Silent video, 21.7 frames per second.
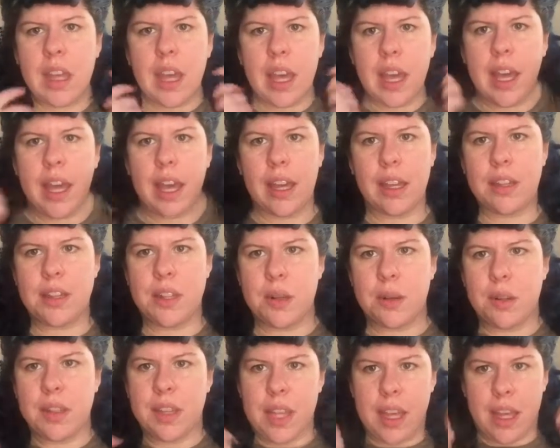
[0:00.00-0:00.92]
And you
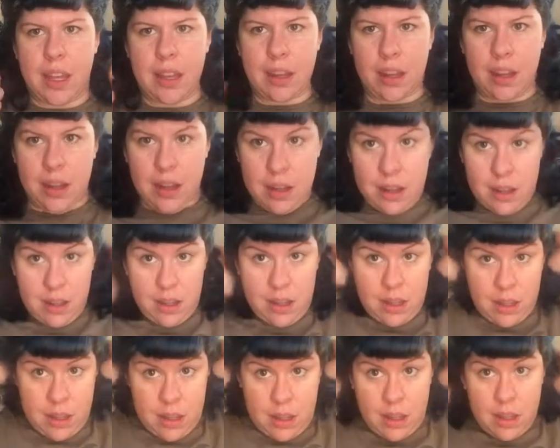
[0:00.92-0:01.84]
can then
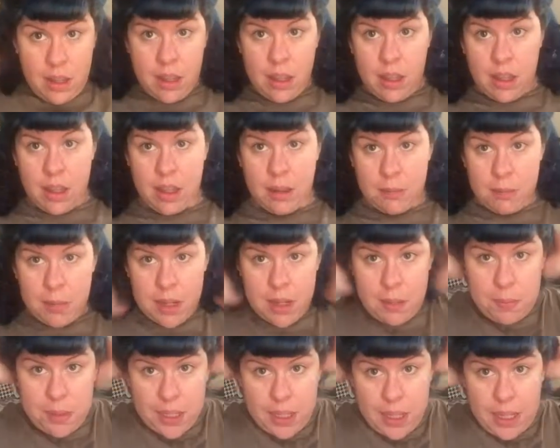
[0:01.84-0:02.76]

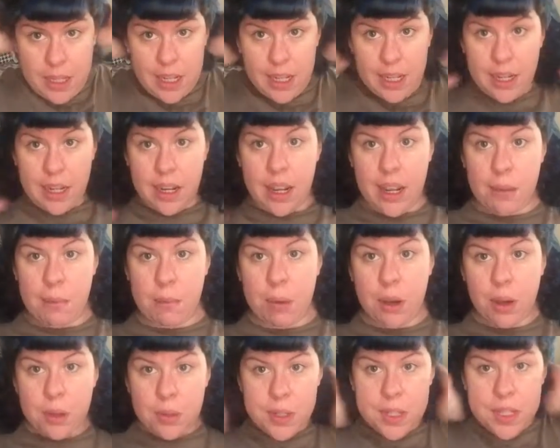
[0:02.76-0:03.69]
manipulate it and
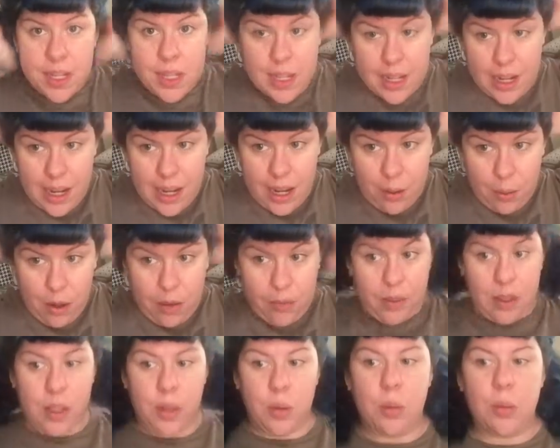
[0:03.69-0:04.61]
pose it however
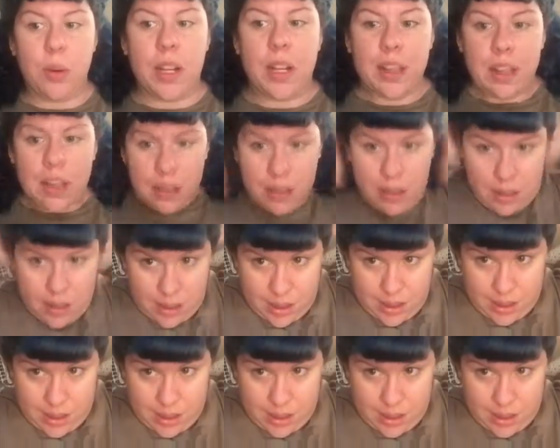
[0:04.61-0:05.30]
you will.